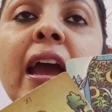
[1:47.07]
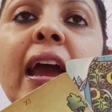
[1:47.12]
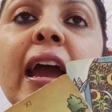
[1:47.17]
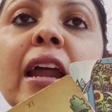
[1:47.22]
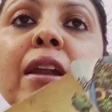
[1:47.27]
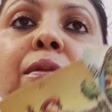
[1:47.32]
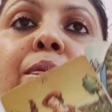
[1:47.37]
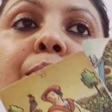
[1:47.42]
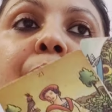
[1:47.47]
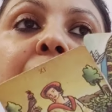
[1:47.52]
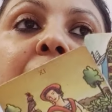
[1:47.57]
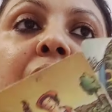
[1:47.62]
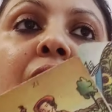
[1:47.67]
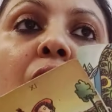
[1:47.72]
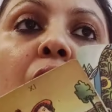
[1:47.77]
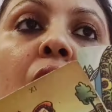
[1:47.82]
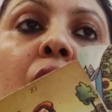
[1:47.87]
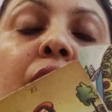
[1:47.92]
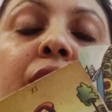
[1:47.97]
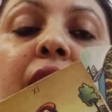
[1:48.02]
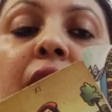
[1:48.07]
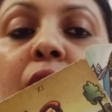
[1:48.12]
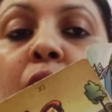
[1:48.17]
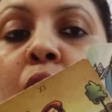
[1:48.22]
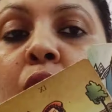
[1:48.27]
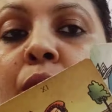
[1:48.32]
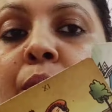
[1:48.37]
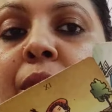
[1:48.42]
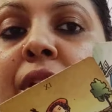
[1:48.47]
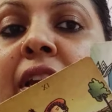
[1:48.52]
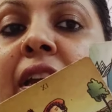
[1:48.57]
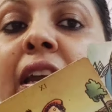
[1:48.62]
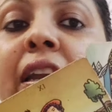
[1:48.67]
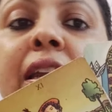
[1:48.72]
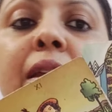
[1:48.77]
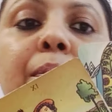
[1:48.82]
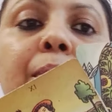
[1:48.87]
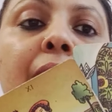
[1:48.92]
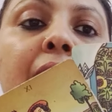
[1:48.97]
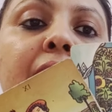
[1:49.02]
and being on their own, being
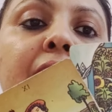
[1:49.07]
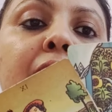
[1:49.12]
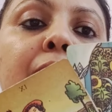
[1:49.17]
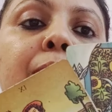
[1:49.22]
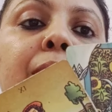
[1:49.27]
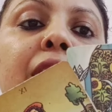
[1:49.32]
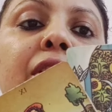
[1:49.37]
independent,